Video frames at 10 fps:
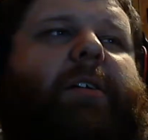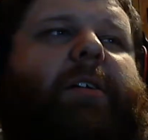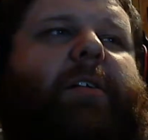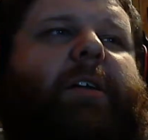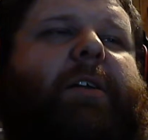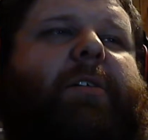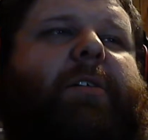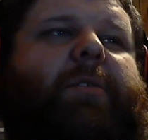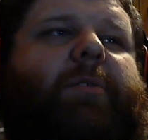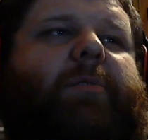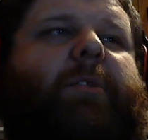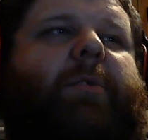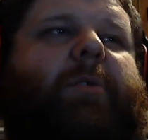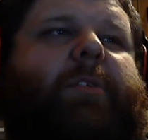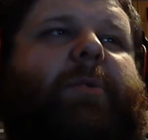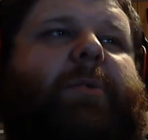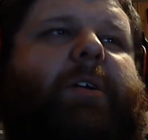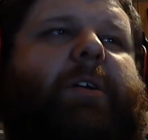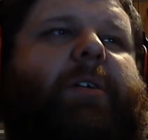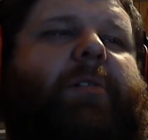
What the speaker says: all 2 viewers that we have,